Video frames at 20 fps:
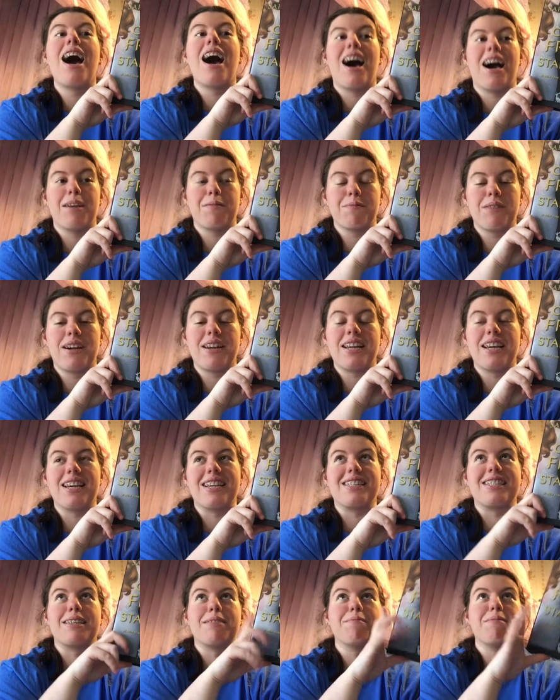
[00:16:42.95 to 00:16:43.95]
I'm
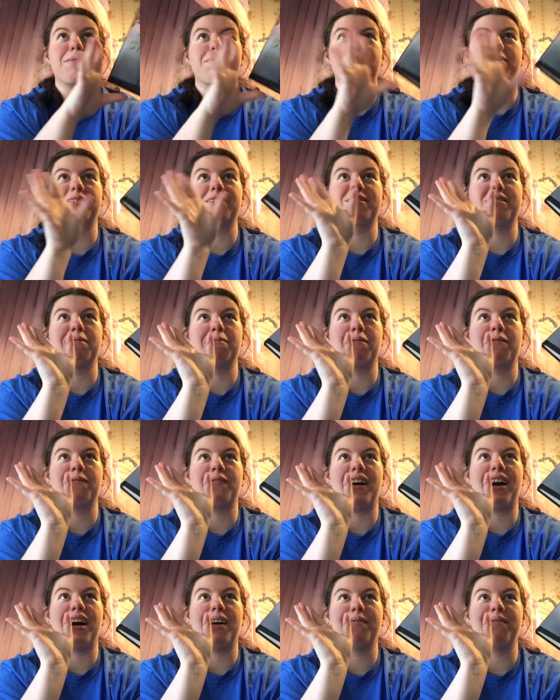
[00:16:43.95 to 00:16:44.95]
ready. Give me book number
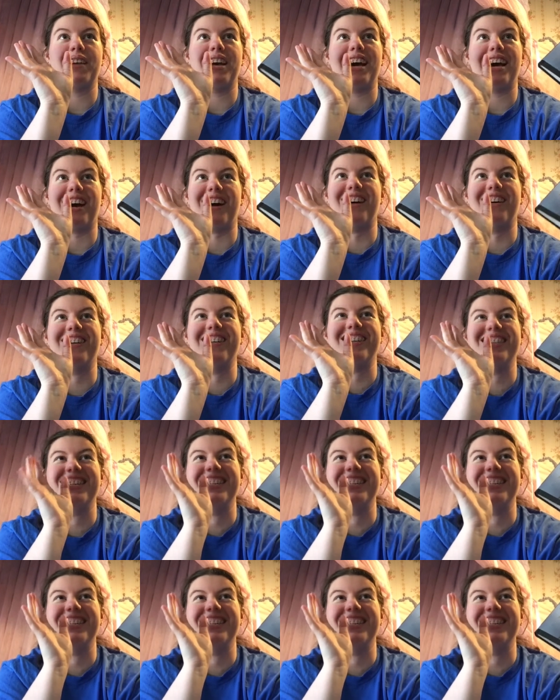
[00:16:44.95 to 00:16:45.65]
five now.